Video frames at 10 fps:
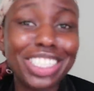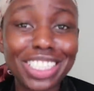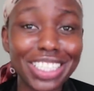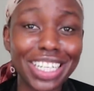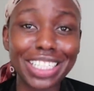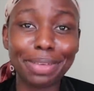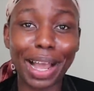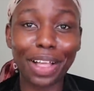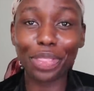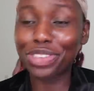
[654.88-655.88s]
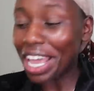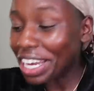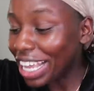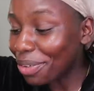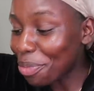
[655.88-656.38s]
at GCSE maths
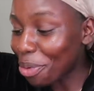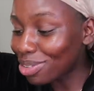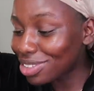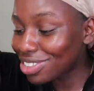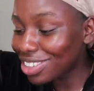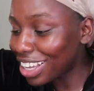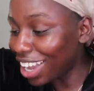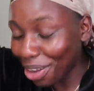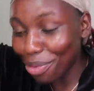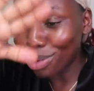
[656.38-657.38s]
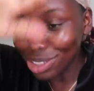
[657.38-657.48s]
and it was a